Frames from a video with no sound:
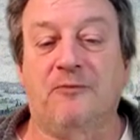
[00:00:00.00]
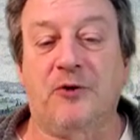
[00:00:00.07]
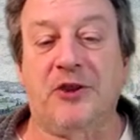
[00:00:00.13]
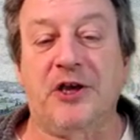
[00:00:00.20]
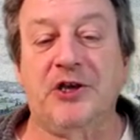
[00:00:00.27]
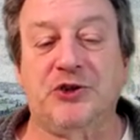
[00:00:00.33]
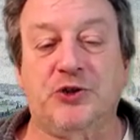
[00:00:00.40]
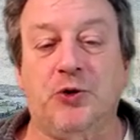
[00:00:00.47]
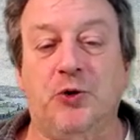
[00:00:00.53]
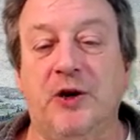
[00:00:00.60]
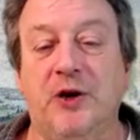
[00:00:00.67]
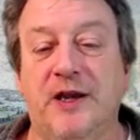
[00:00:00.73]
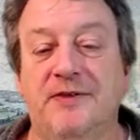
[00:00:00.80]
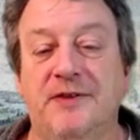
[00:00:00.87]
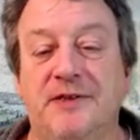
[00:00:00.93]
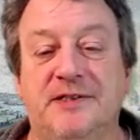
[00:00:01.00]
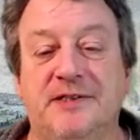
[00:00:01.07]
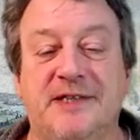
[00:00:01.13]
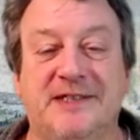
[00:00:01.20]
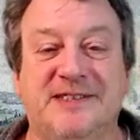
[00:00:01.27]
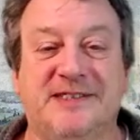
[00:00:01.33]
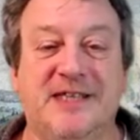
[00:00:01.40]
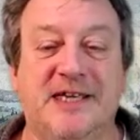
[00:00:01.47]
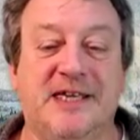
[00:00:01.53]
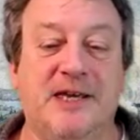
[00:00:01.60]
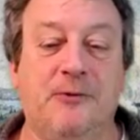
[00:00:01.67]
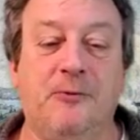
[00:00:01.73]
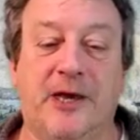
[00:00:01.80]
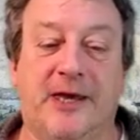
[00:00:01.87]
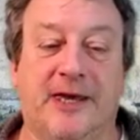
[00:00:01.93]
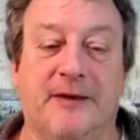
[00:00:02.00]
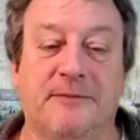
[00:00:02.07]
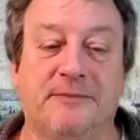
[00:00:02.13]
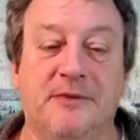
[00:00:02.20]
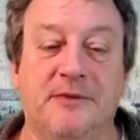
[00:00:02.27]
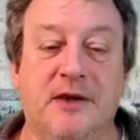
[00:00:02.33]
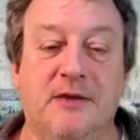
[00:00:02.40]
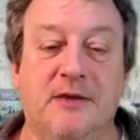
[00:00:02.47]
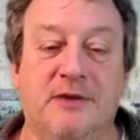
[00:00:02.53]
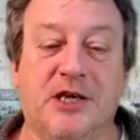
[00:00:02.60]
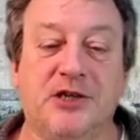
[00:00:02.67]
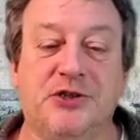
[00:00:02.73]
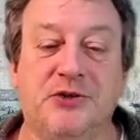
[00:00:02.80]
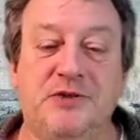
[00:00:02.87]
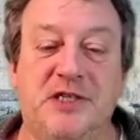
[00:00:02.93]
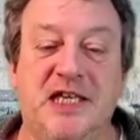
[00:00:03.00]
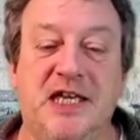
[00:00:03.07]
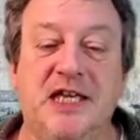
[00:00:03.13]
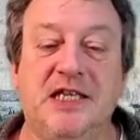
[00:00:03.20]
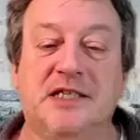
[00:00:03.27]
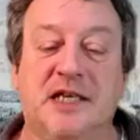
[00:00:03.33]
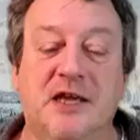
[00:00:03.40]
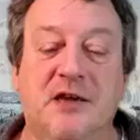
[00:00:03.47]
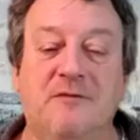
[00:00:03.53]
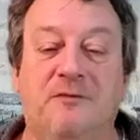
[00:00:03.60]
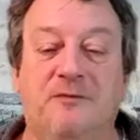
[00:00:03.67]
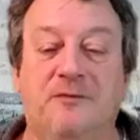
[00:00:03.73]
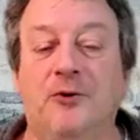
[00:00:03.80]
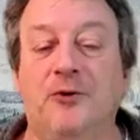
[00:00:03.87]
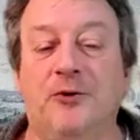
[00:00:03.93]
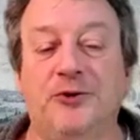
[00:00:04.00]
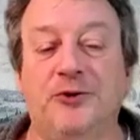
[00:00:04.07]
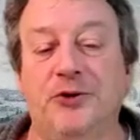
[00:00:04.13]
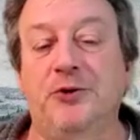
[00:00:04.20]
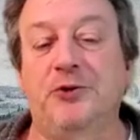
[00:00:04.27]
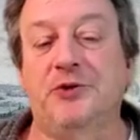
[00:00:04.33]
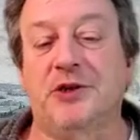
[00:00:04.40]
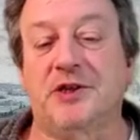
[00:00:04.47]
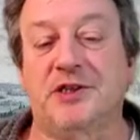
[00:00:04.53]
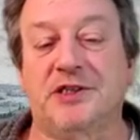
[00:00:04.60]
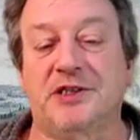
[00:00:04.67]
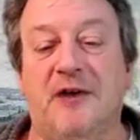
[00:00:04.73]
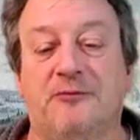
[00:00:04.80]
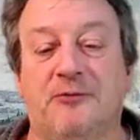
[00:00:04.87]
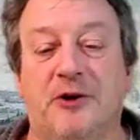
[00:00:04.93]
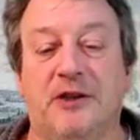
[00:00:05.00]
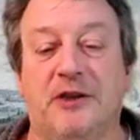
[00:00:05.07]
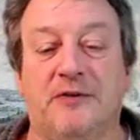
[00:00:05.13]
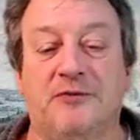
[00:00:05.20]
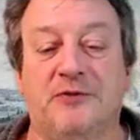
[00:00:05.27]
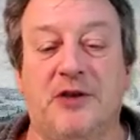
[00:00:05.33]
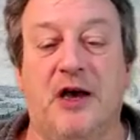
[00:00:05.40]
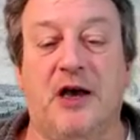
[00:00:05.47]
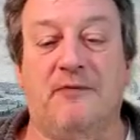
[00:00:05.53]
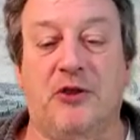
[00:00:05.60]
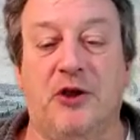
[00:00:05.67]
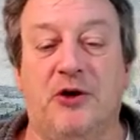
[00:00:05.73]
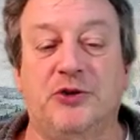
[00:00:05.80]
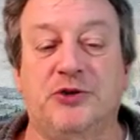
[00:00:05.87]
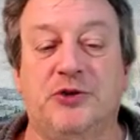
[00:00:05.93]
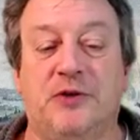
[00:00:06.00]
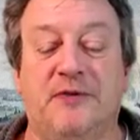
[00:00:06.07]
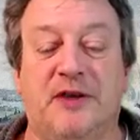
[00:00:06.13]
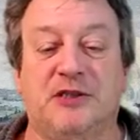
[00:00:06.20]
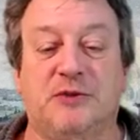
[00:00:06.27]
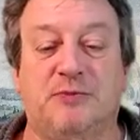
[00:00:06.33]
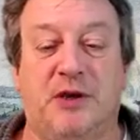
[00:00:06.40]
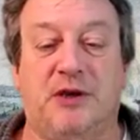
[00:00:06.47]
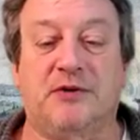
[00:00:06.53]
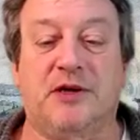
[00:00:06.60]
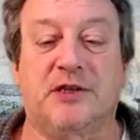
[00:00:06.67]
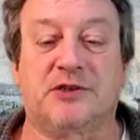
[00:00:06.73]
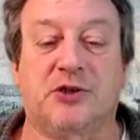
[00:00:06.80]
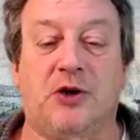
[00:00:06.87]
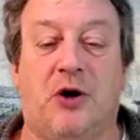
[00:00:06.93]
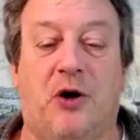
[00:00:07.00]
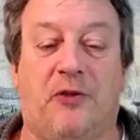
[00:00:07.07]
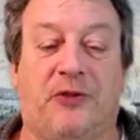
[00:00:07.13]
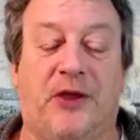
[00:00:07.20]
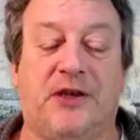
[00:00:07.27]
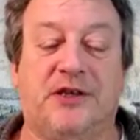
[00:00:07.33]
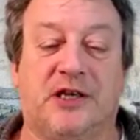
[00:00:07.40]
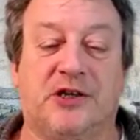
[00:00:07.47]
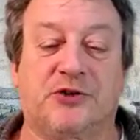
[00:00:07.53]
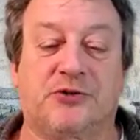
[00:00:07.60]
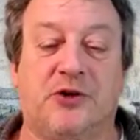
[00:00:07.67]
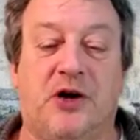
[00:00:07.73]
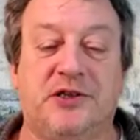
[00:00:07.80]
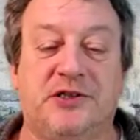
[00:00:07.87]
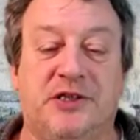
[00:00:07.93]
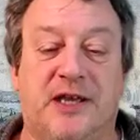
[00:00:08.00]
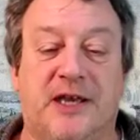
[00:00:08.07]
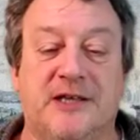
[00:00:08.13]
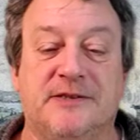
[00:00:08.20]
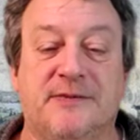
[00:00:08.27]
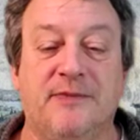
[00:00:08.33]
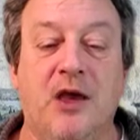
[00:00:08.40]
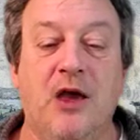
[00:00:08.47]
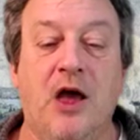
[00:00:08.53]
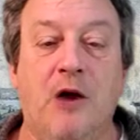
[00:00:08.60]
For the historian, this is a sticky wicket because you need to give full due to the suffering of those who have experienced authentic atrocities